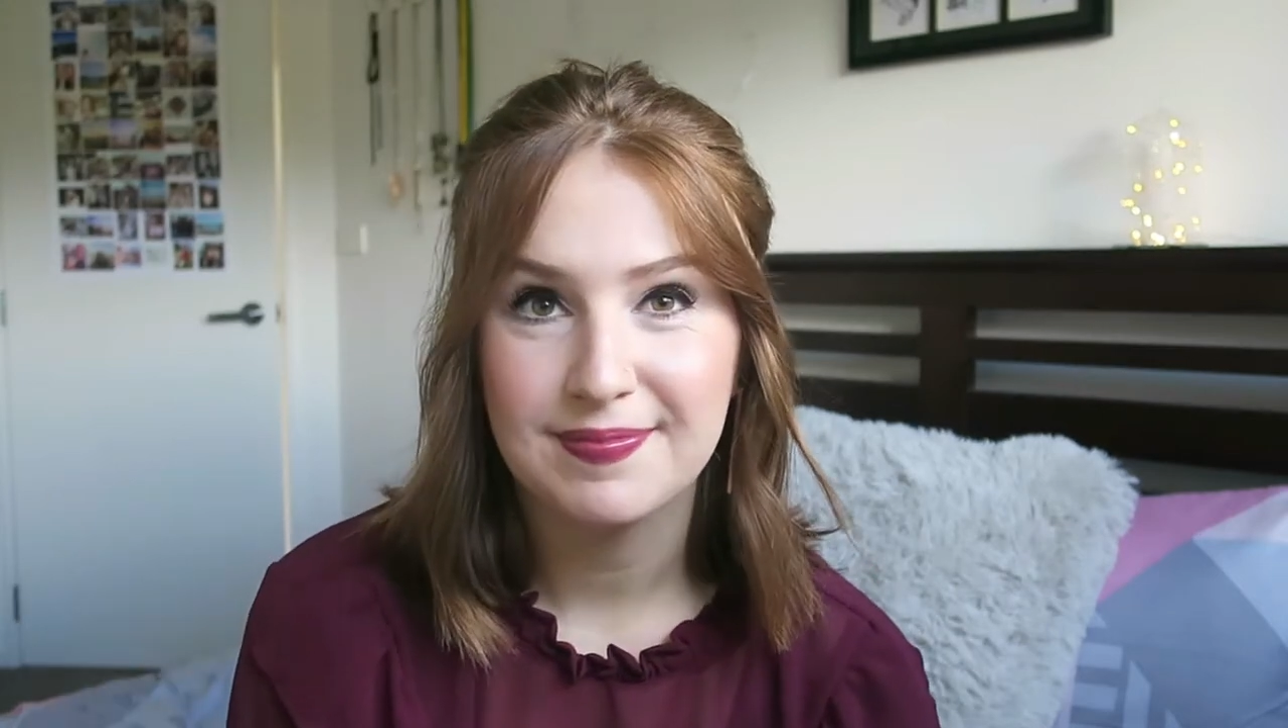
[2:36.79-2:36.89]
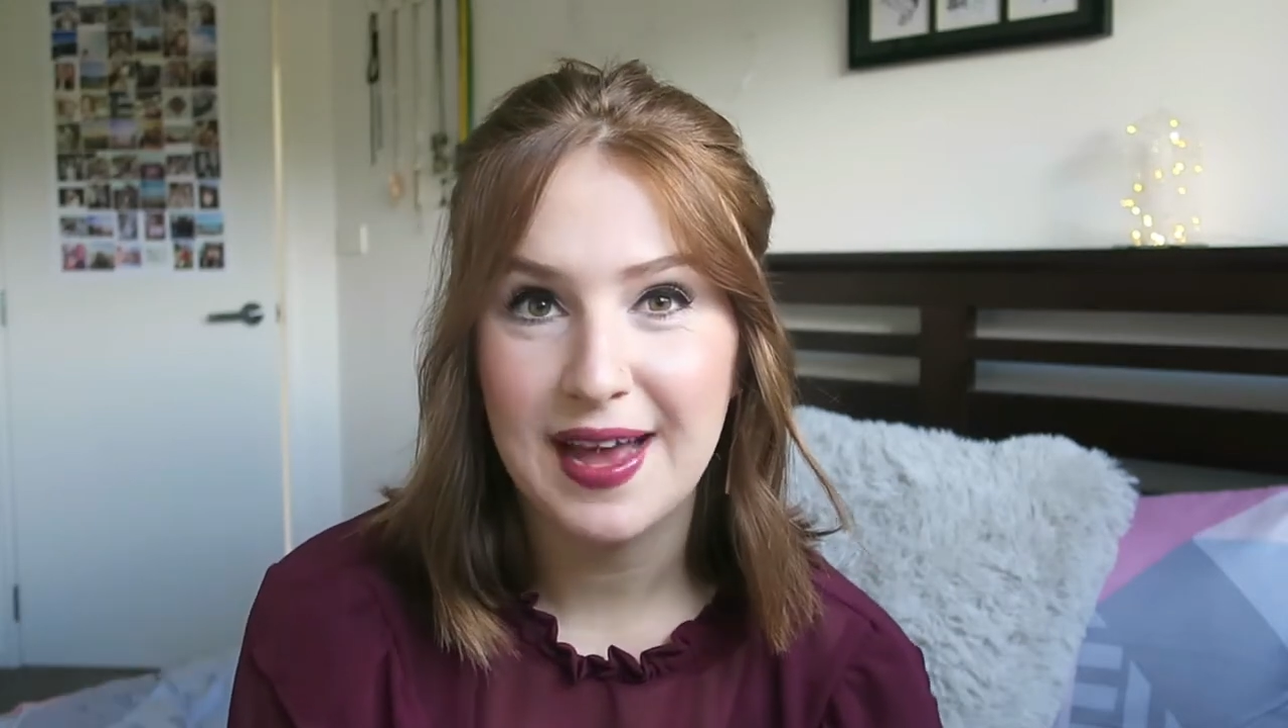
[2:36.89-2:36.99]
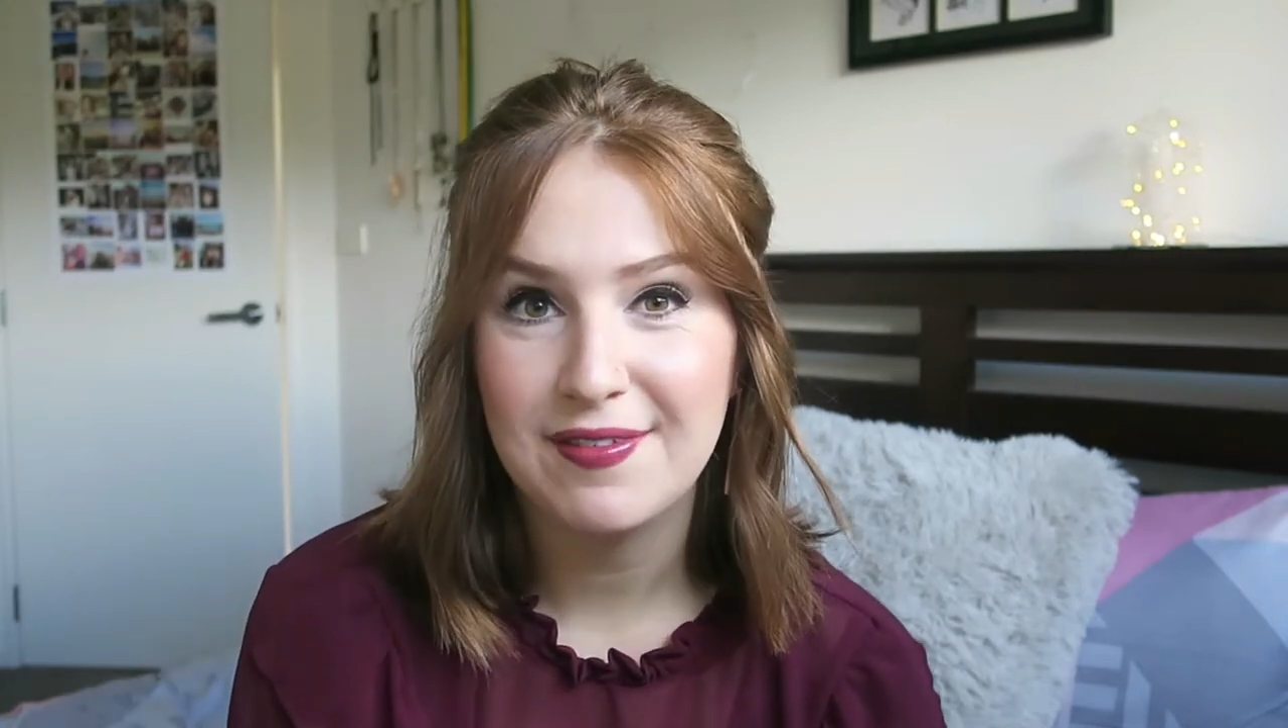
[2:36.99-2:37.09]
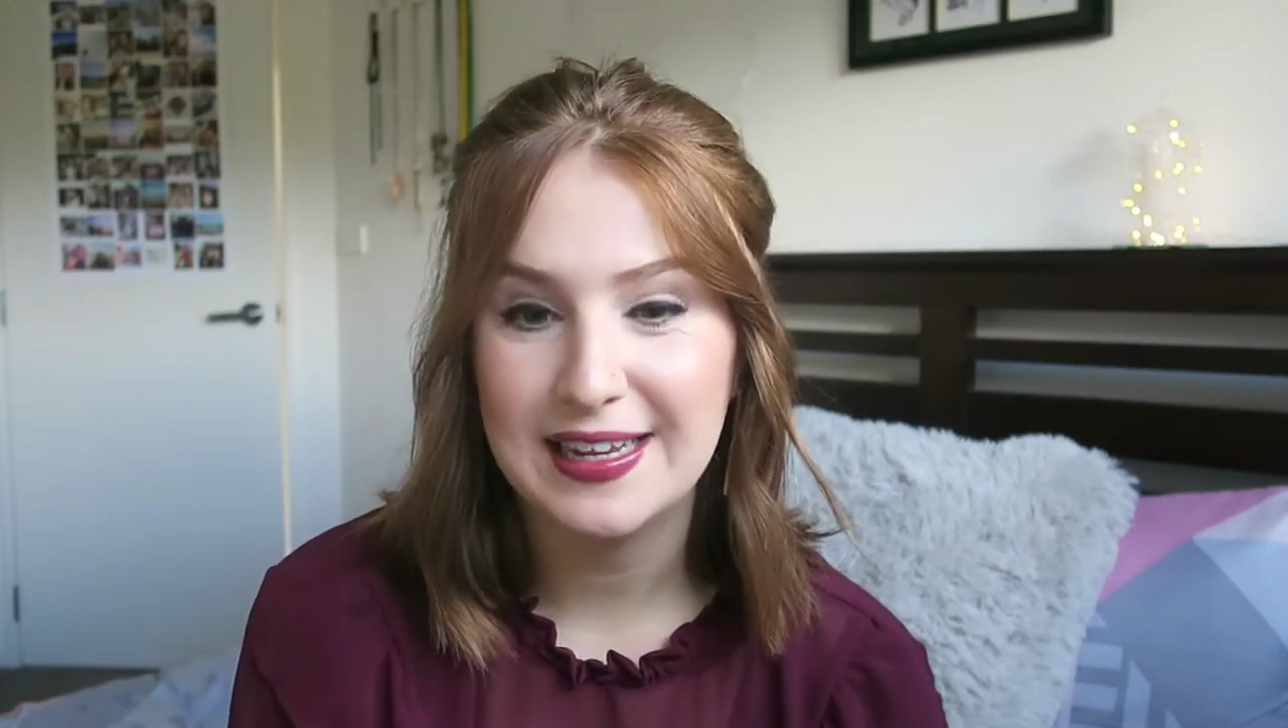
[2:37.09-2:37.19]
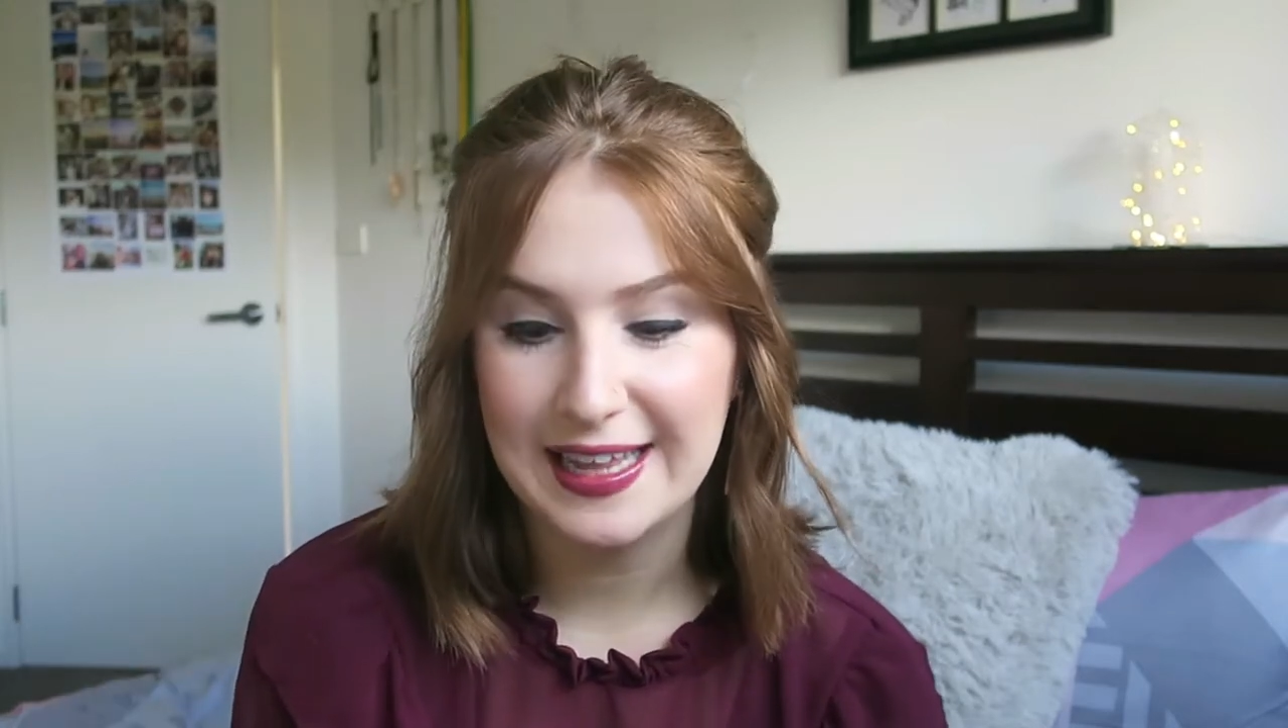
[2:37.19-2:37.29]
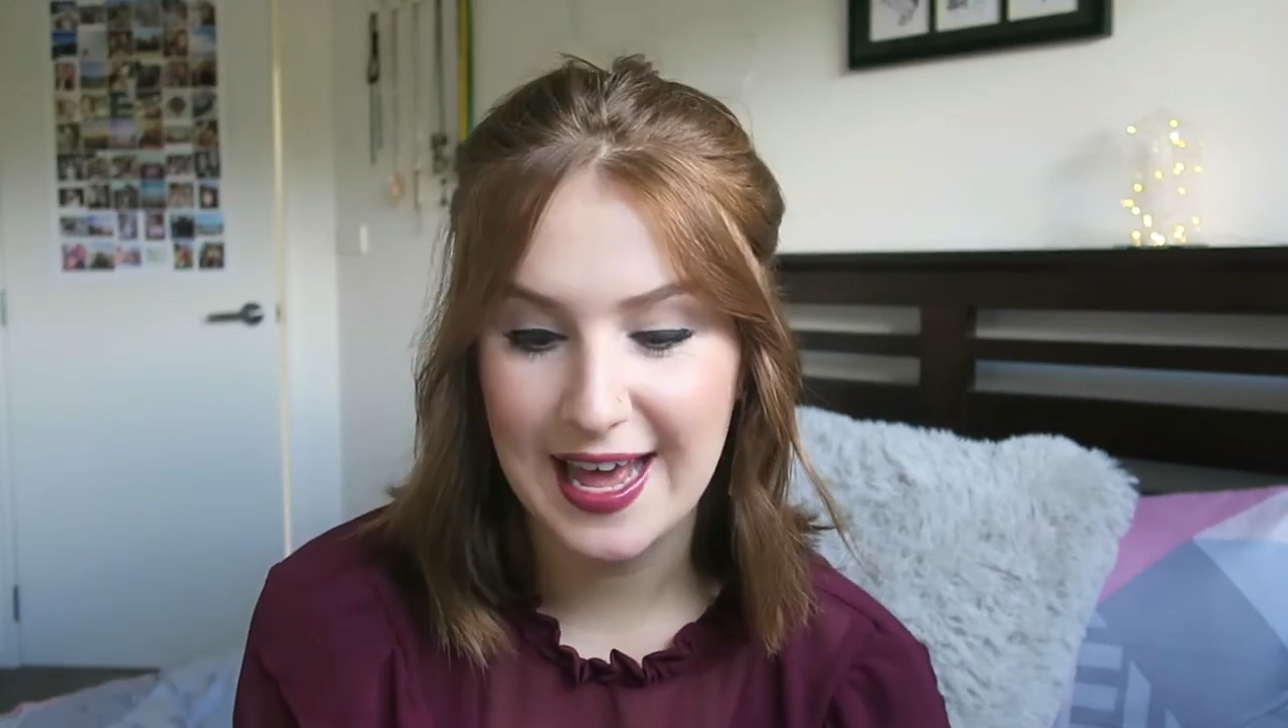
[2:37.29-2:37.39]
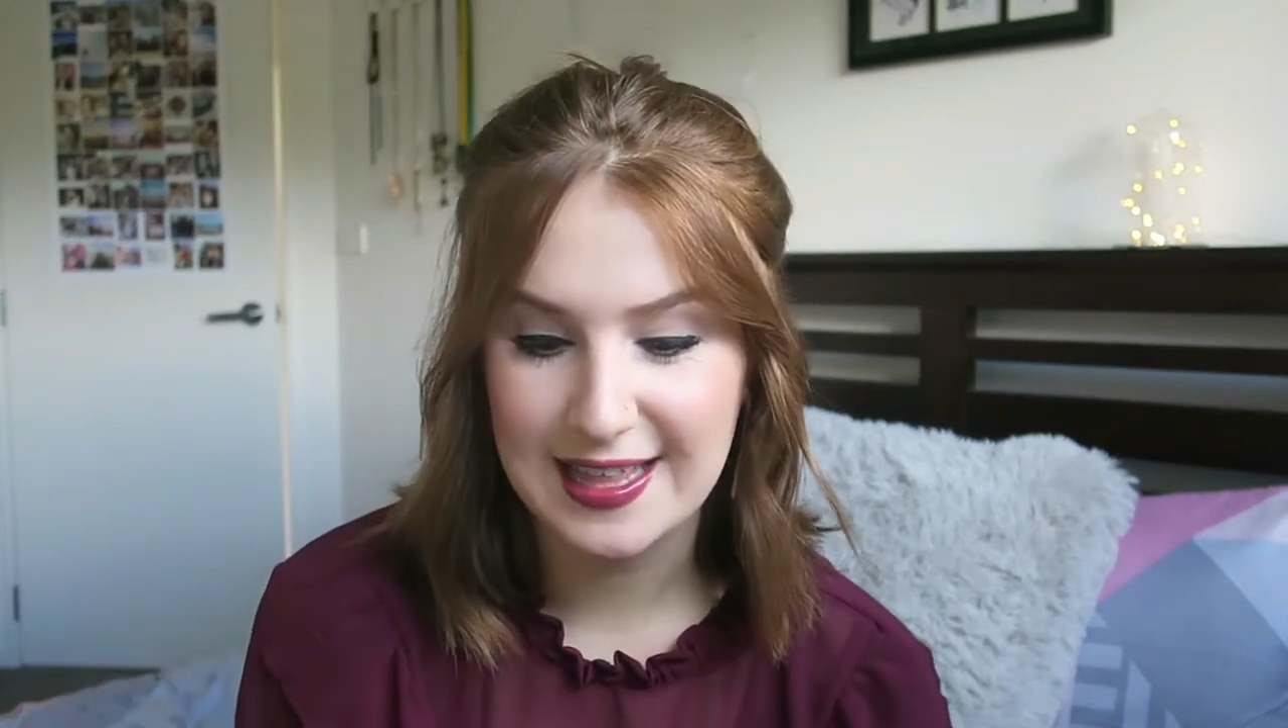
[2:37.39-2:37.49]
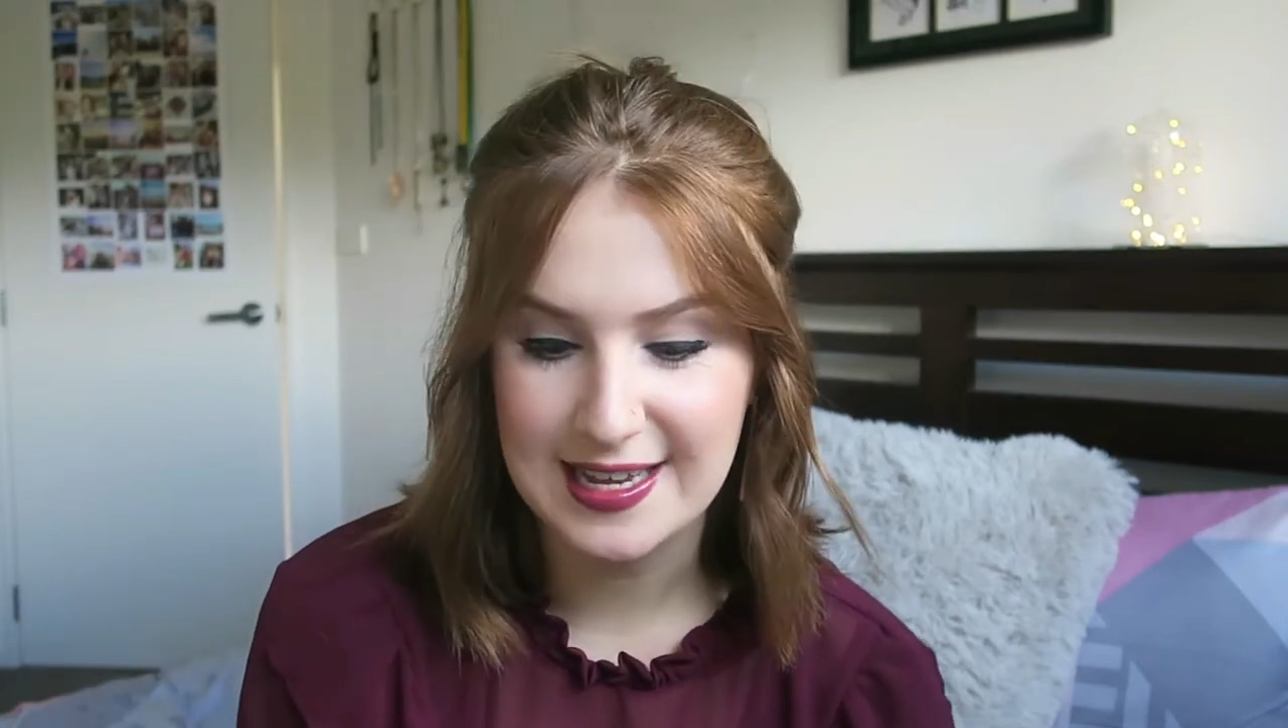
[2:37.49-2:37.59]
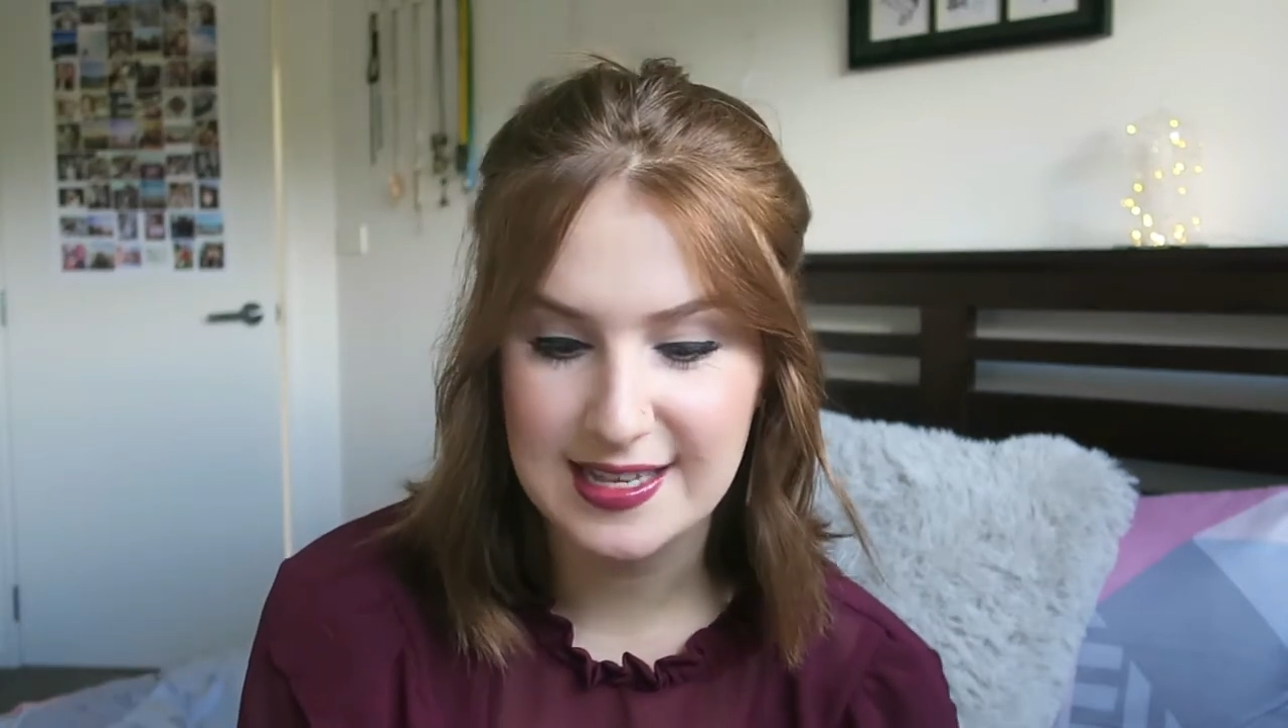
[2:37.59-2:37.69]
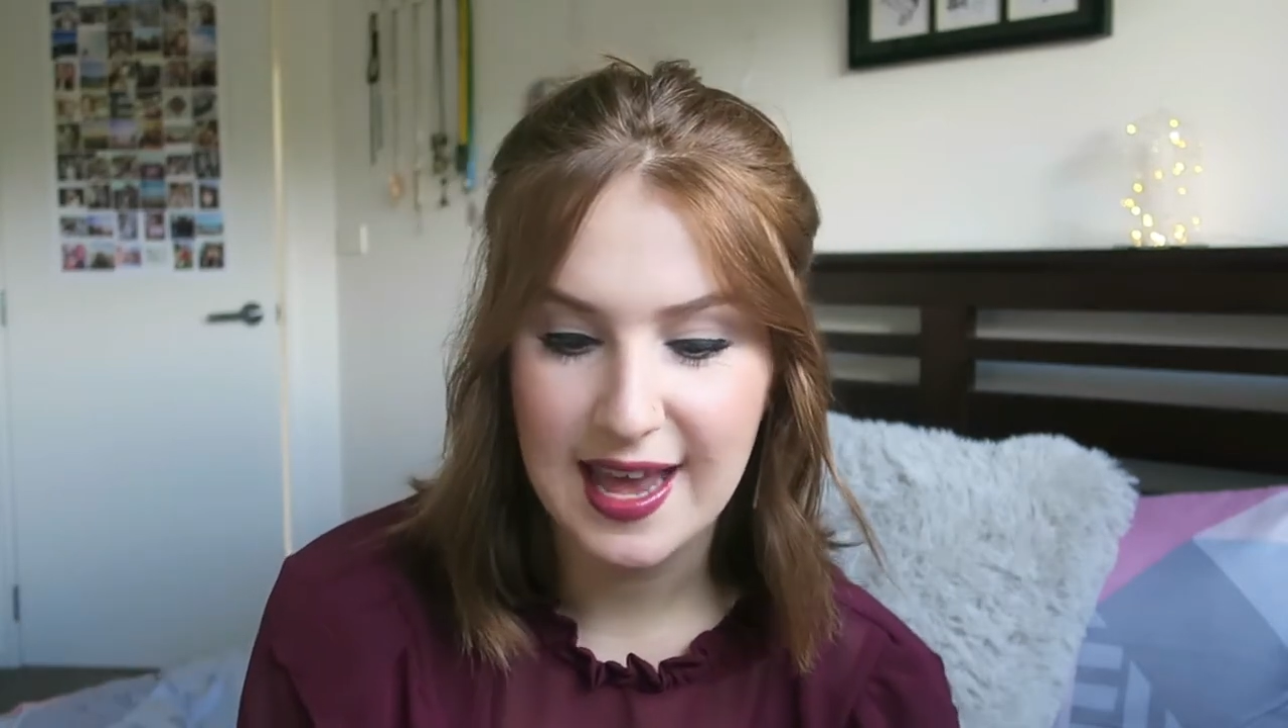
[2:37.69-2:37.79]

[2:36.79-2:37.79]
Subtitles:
I really like this.